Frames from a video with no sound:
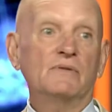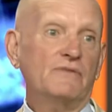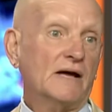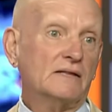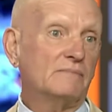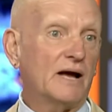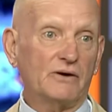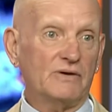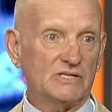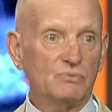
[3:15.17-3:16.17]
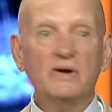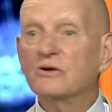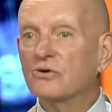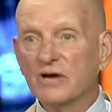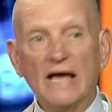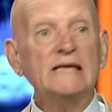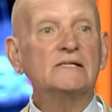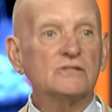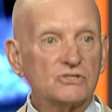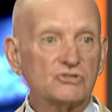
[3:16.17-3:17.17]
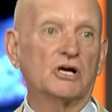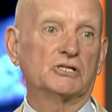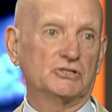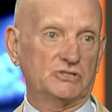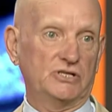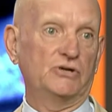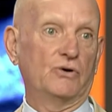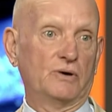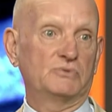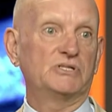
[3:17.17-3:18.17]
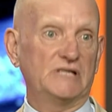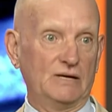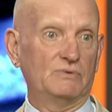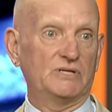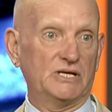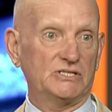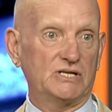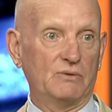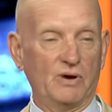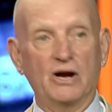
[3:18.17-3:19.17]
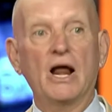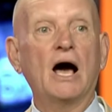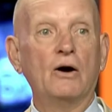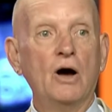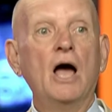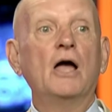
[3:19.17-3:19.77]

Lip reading: The fact of the matter is, we created the structures in Europe to deal with this, and we are now